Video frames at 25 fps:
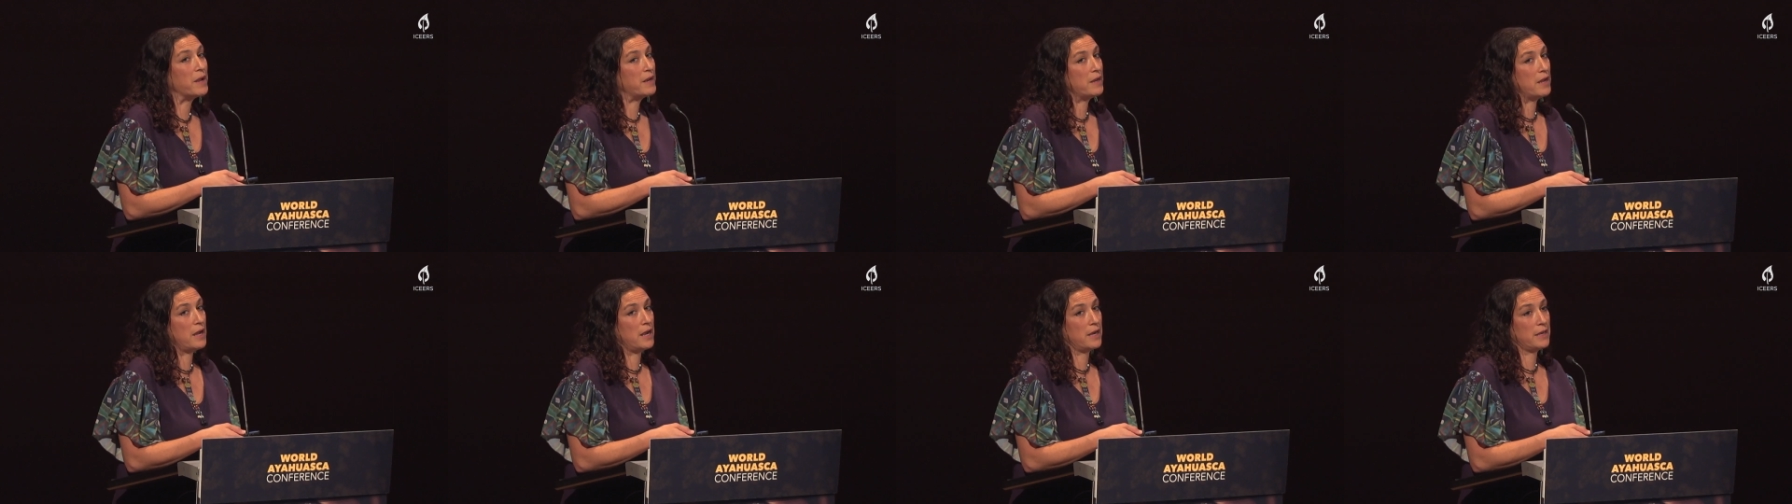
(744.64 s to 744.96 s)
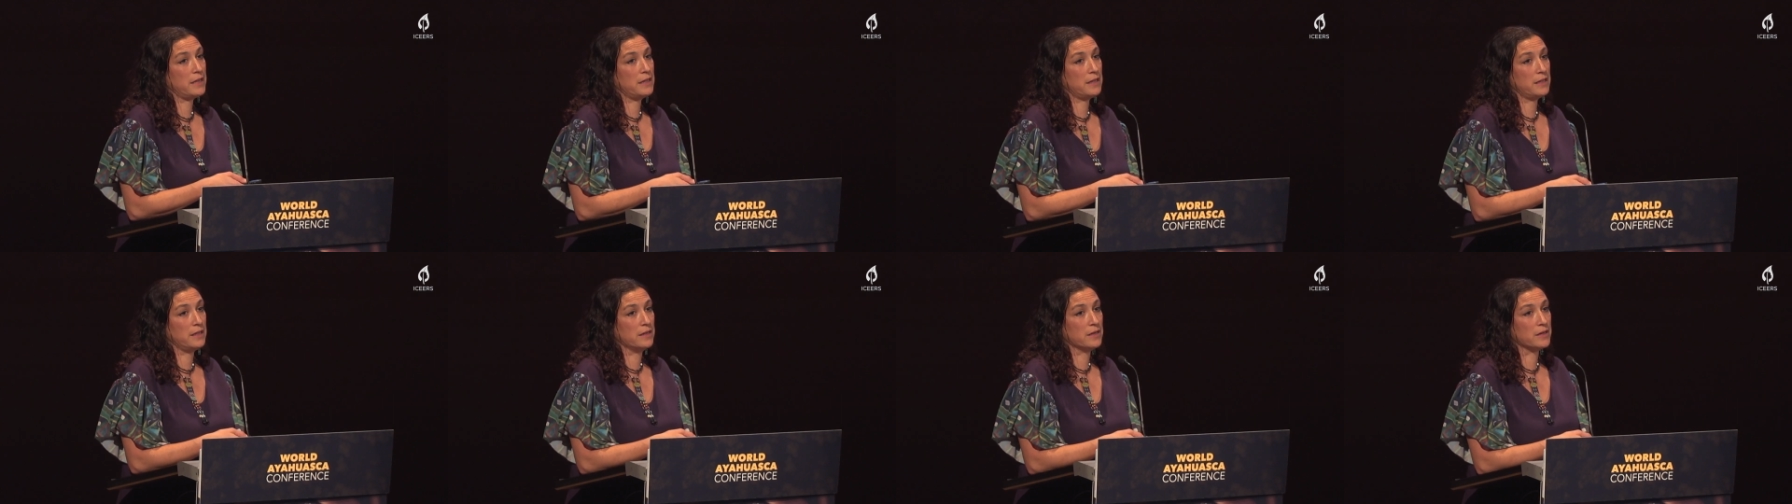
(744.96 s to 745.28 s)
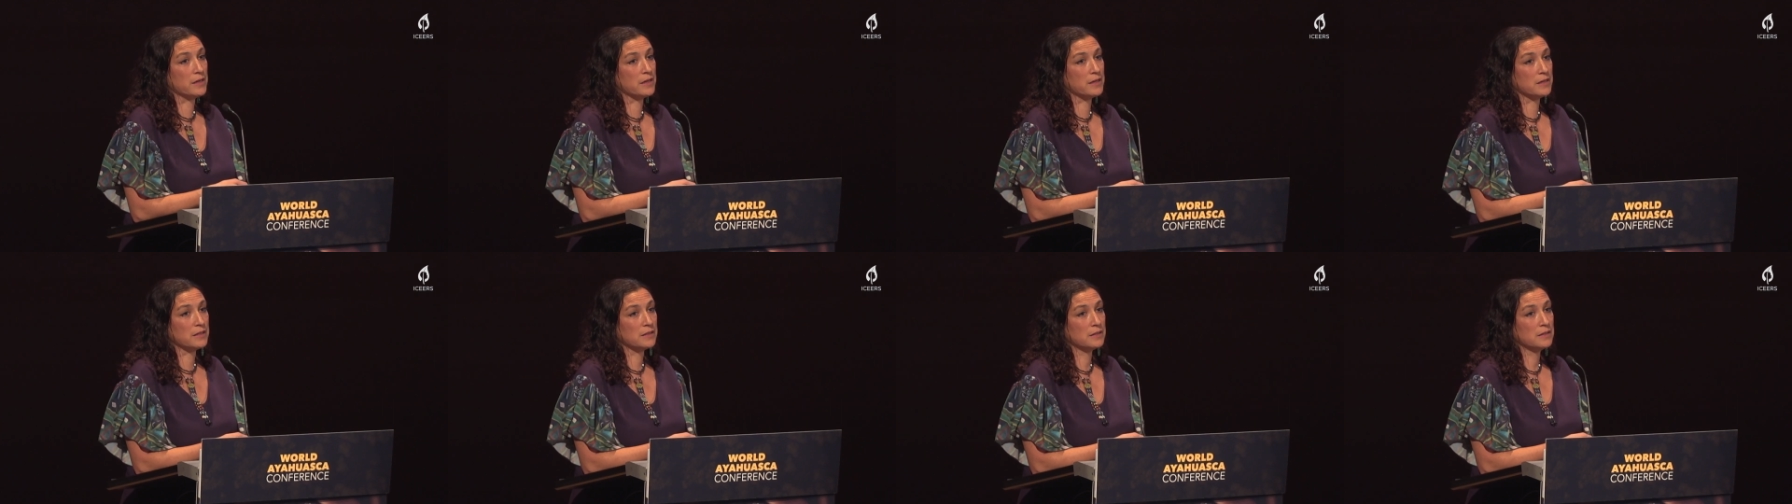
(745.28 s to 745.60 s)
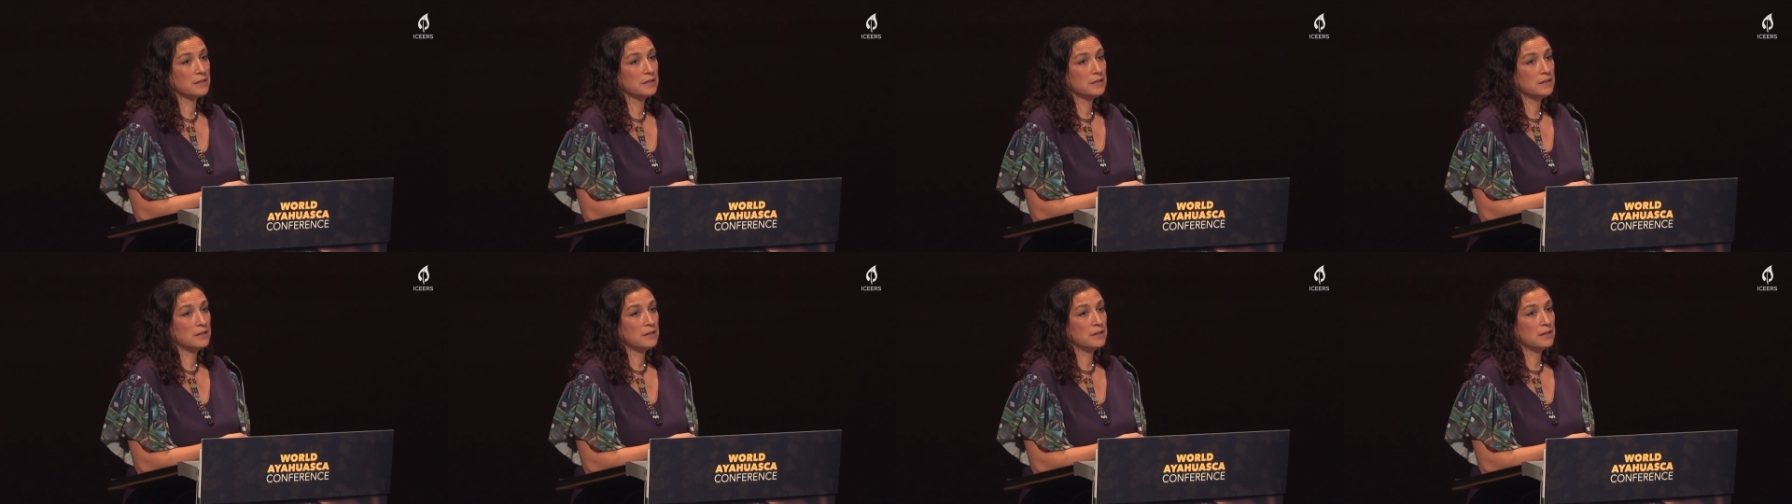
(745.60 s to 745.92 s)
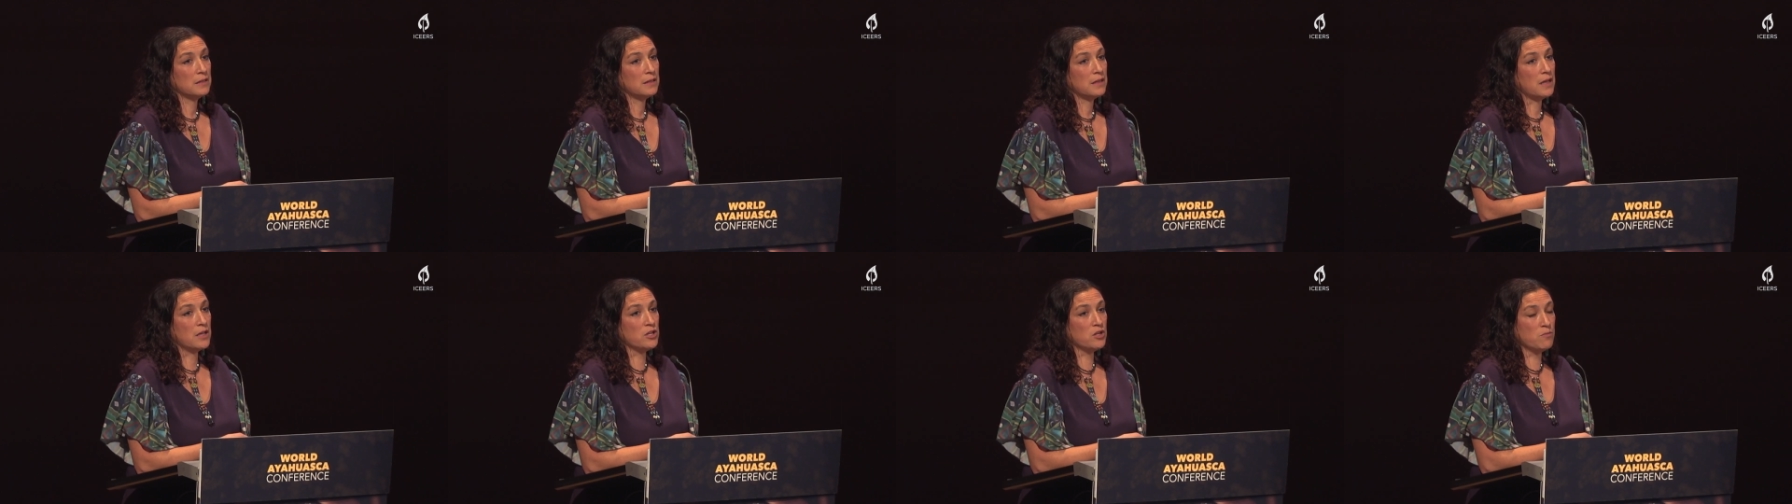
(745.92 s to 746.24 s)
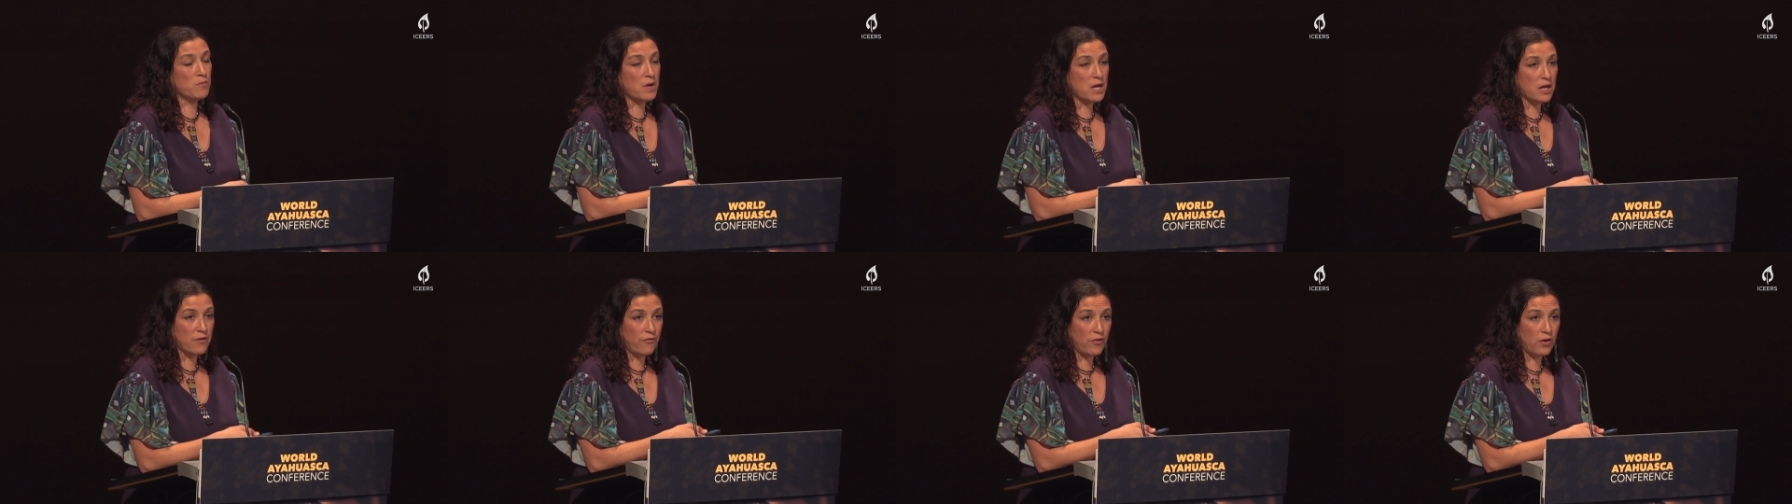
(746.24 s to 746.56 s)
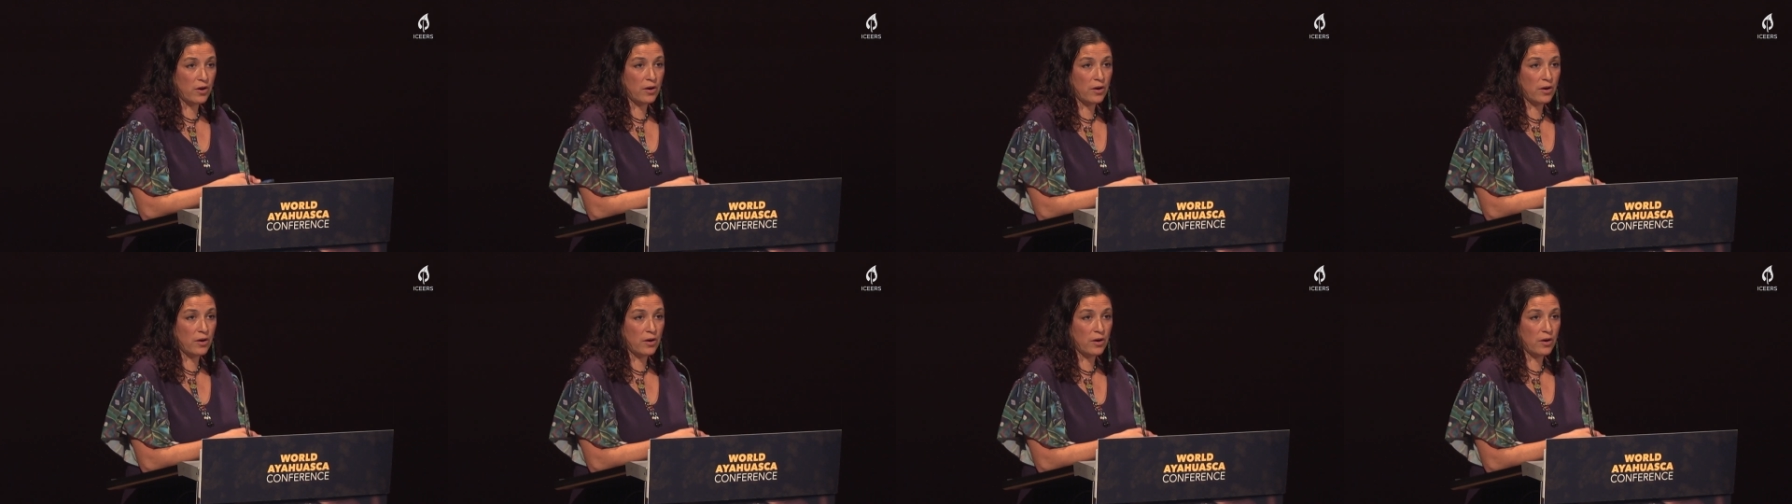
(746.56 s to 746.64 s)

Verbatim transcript: Manari here, and you may have